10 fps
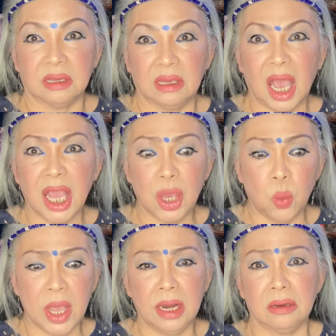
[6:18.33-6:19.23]
Yeah, he
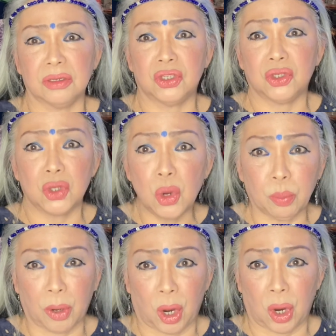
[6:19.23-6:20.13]
went
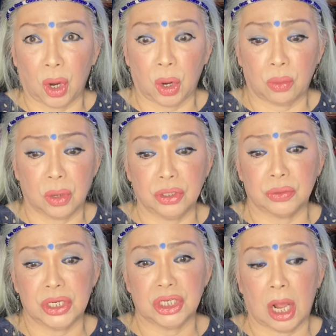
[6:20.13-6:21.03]
super
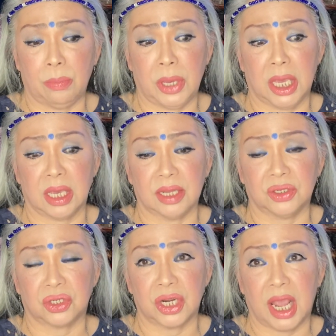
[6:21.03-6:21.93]
grocery shopping
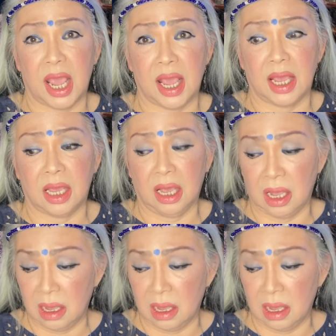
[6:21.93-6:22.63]
yesterday.